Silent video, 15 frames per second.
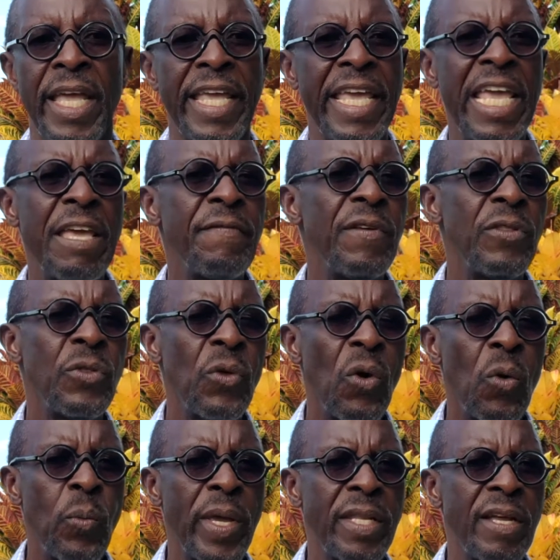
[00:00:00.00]
Even though
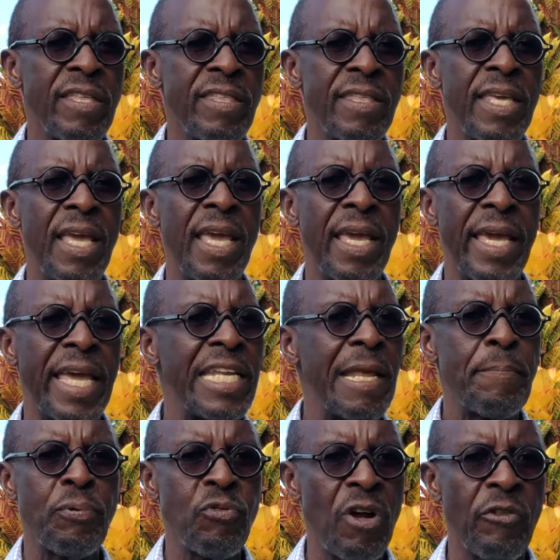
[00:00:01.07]
we're not seeing any
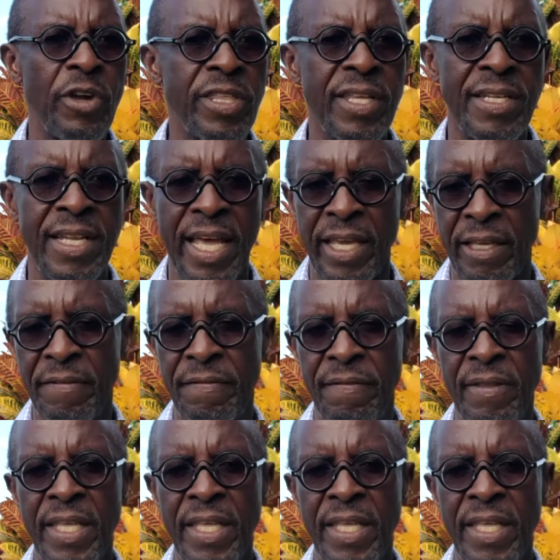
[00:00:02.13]
progress in life,